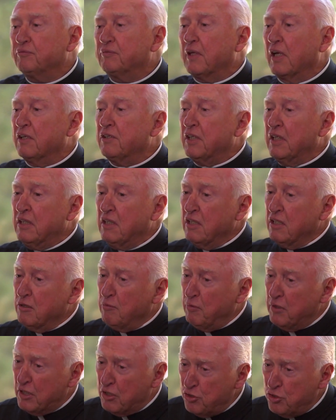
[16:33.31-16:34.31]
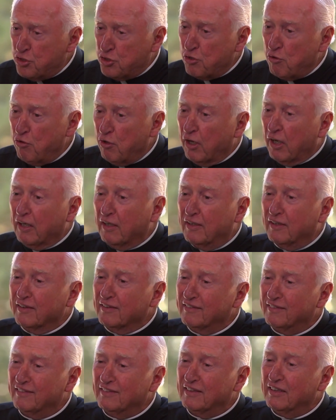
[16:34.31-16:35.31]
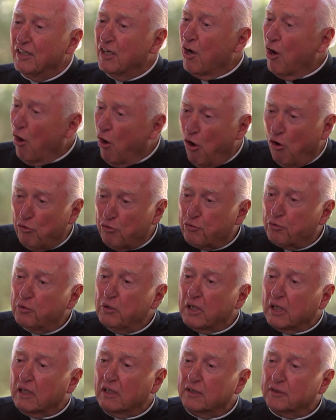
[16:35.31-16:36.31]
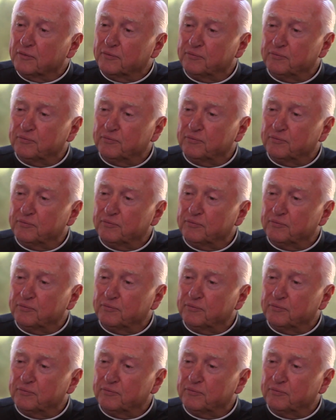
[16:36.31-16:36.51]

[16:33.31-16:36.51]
and they need to be enjoyed. All three.